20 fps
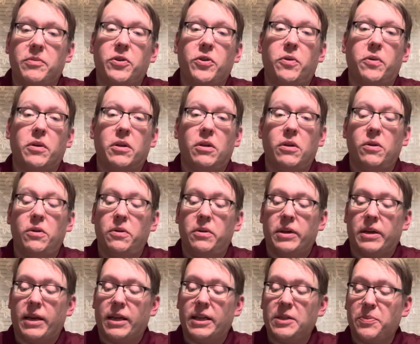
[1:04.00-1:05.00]
do include
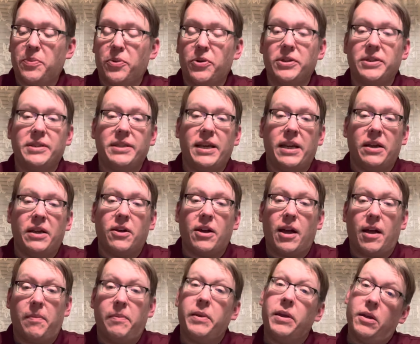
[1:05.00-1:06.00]
a nice pristine
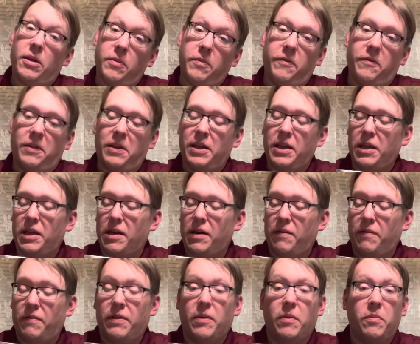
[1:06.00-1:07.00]
copy, hopefully,
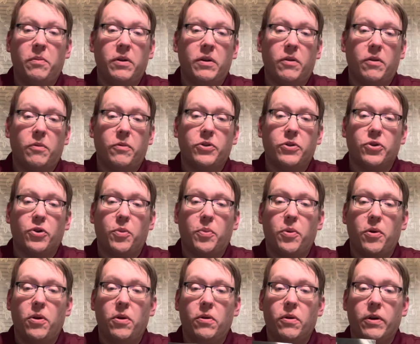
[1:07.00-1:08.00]
of the original
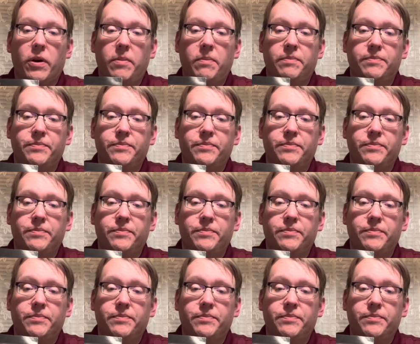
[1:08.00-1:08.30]
program,